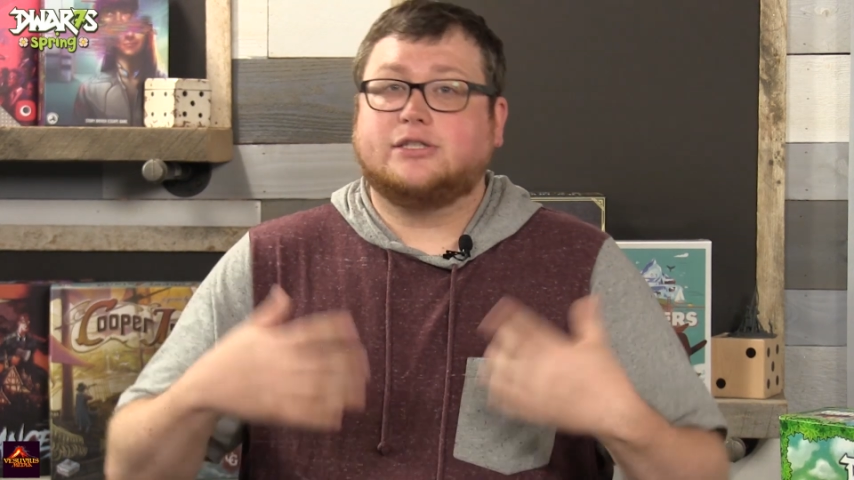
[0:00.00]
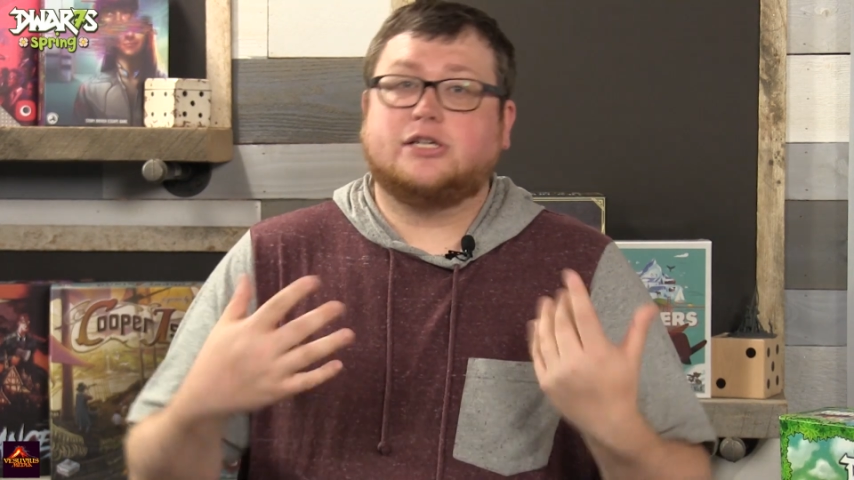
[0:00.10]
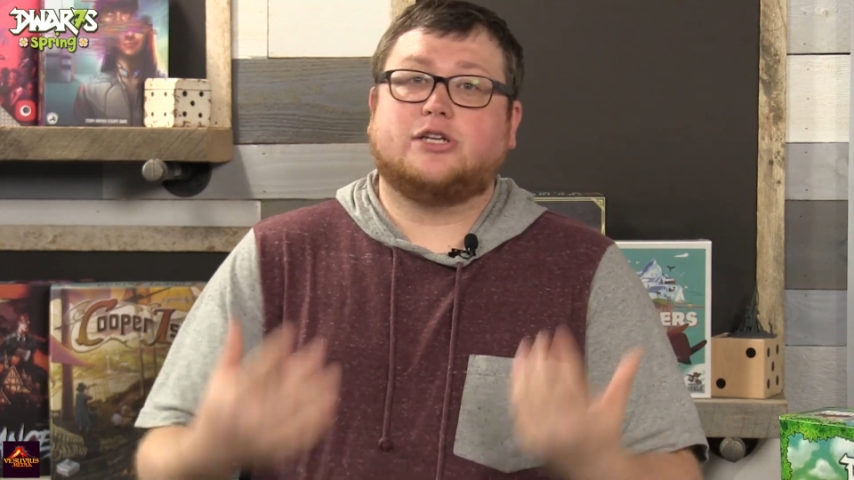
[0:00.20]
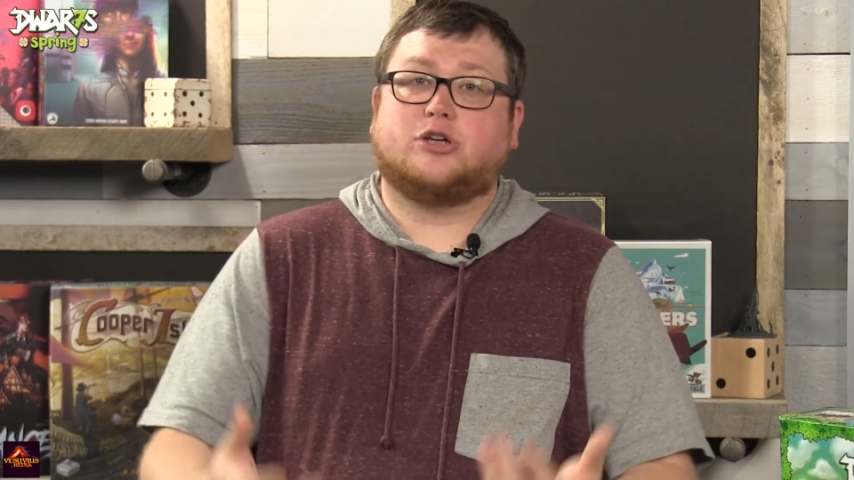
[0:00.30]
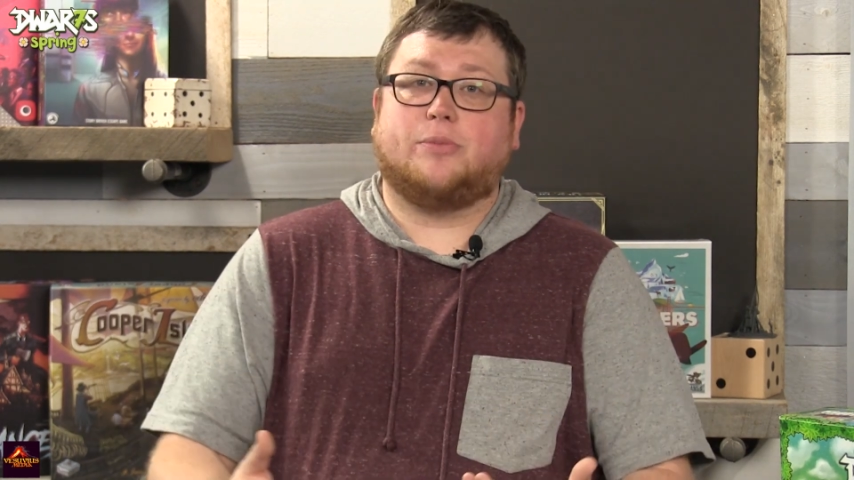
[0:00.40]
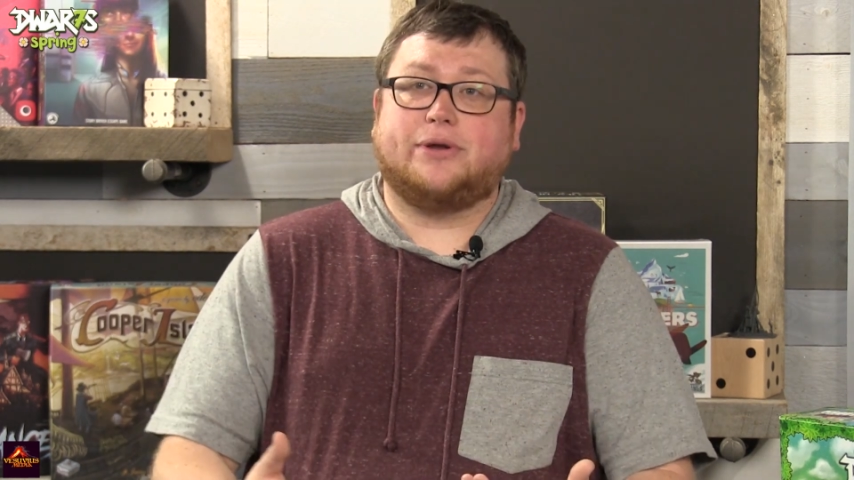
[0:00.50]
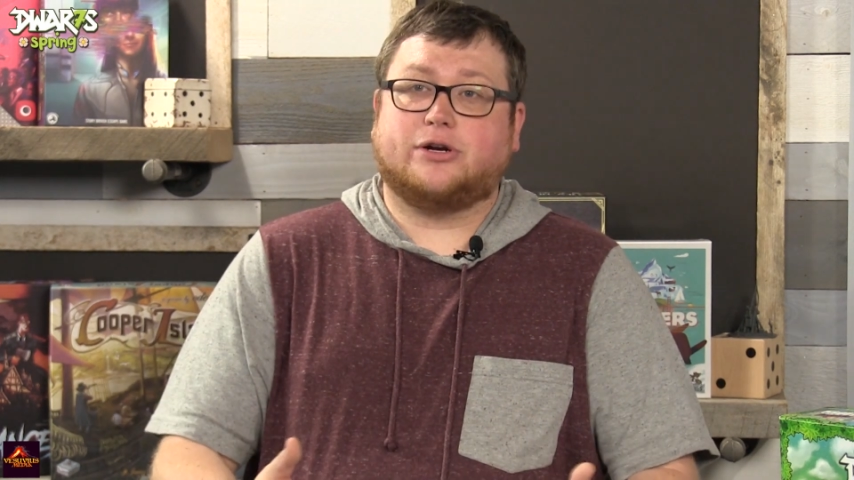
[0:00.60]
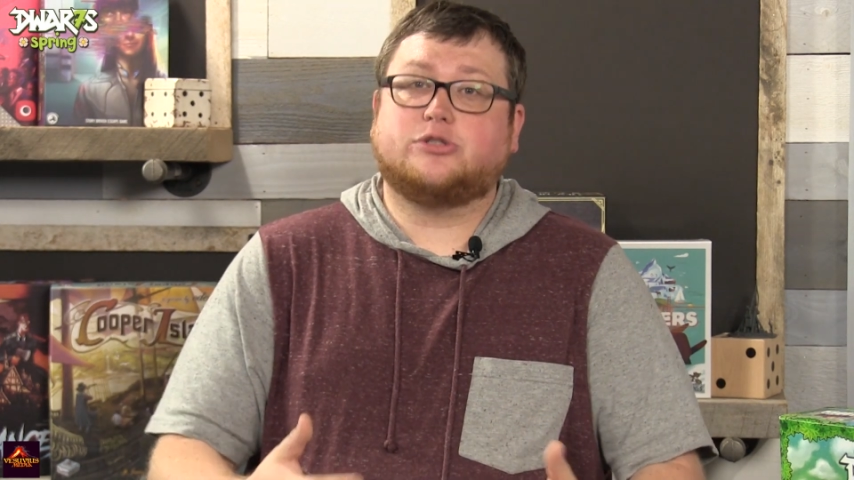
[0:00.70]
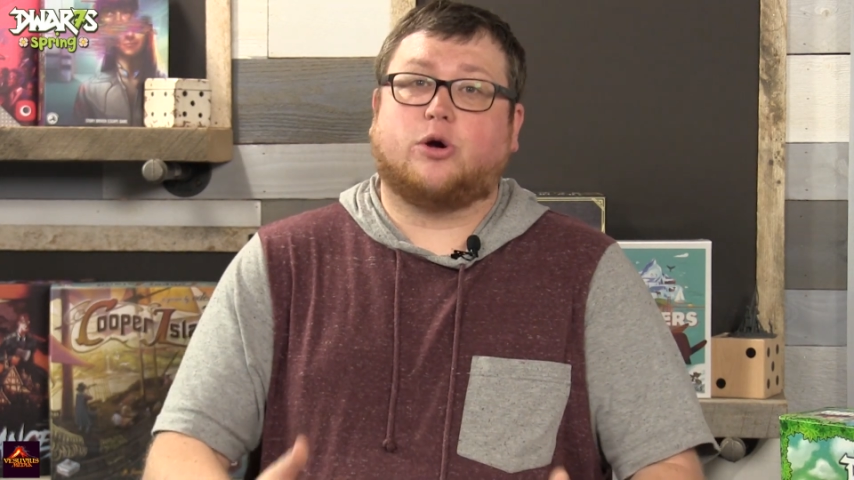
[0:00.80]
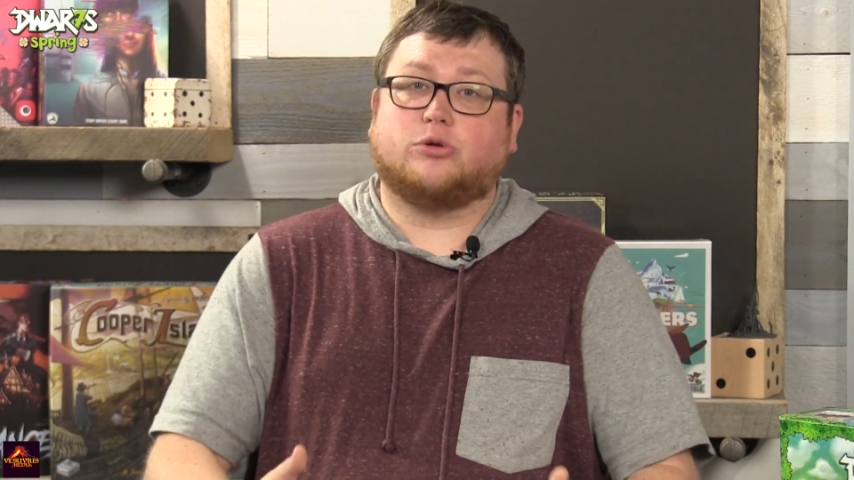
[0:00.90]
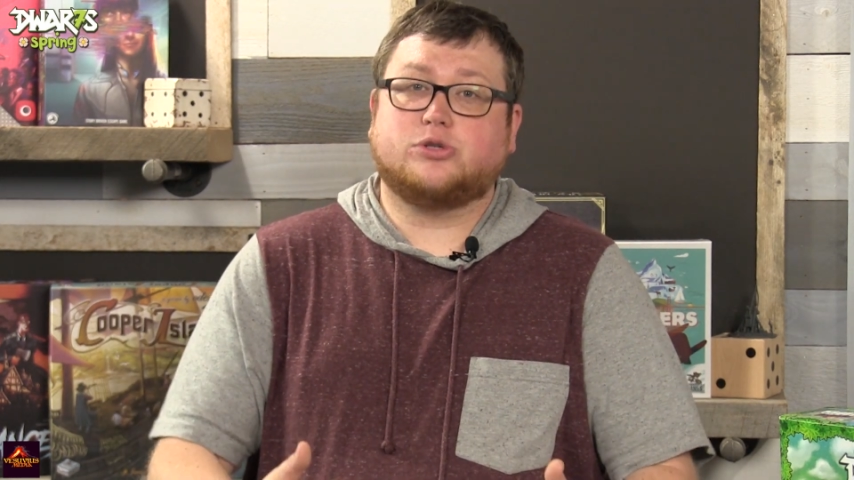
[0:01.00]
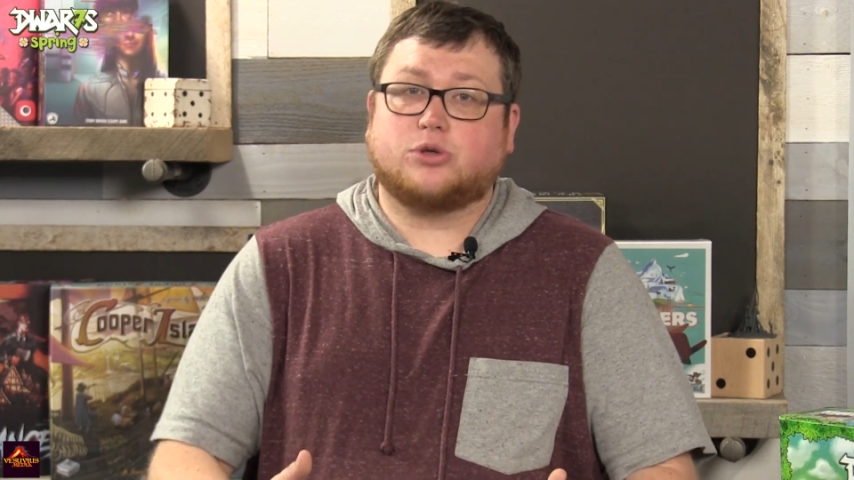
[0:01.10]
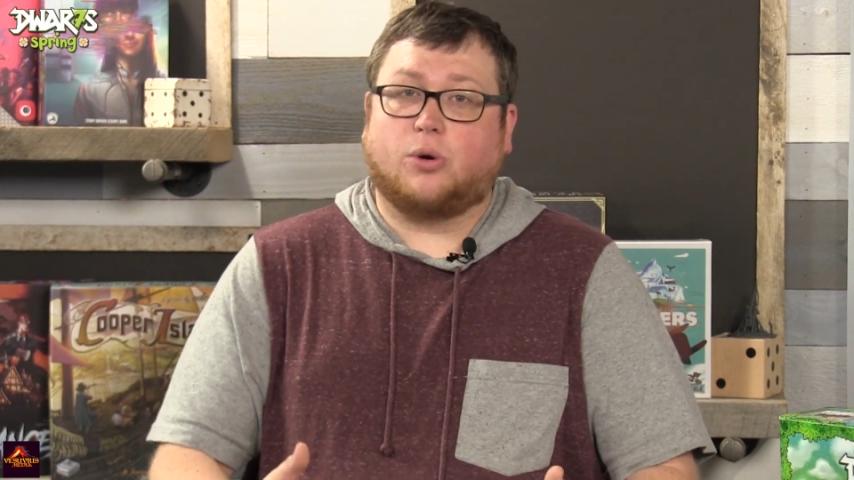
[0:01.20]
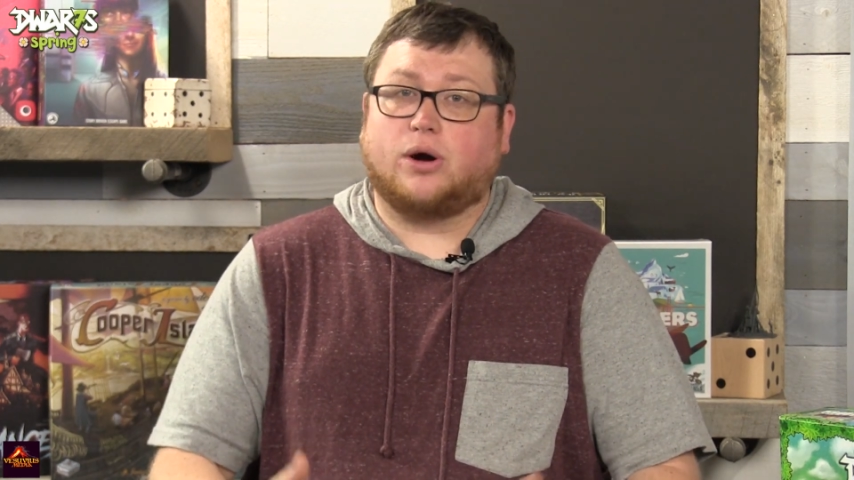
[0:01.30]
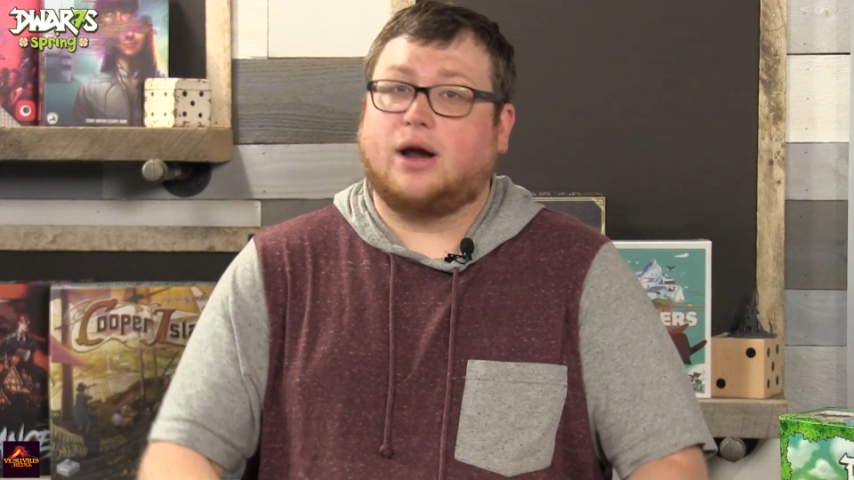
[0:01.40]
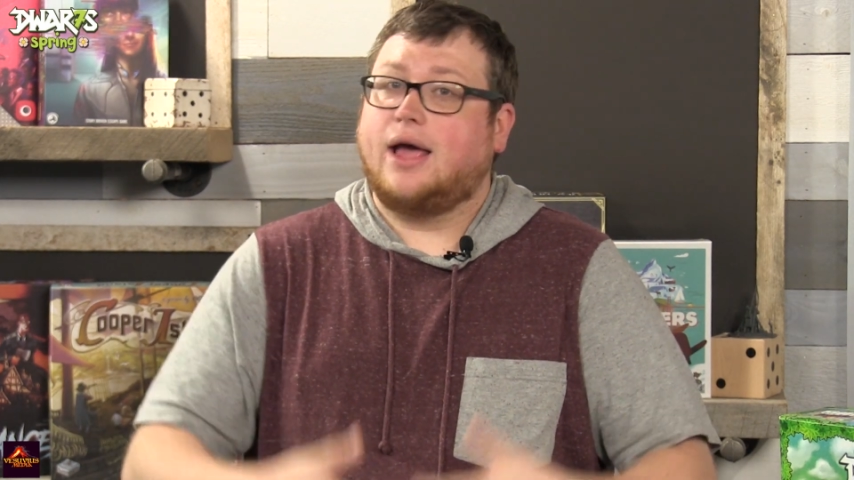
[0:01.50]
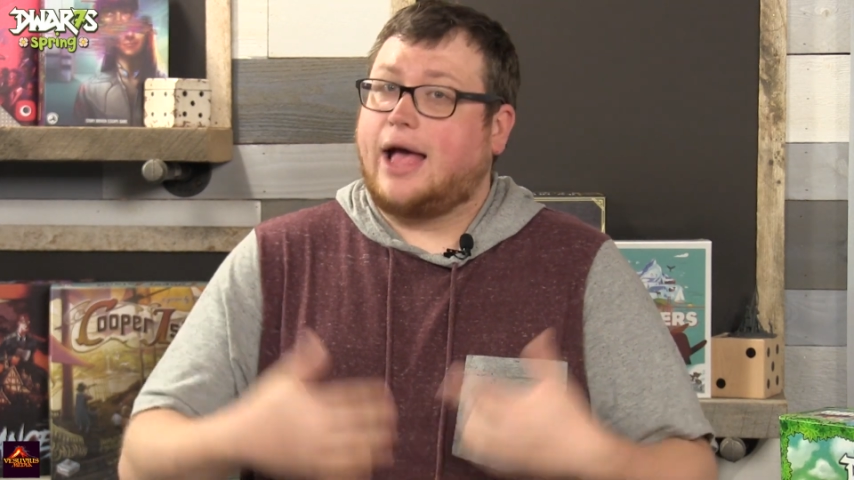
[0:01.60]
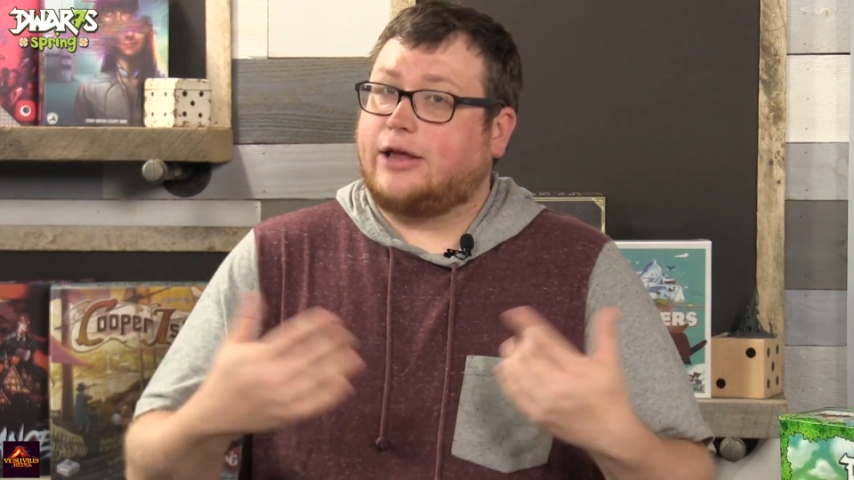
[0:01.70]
to determine your total score,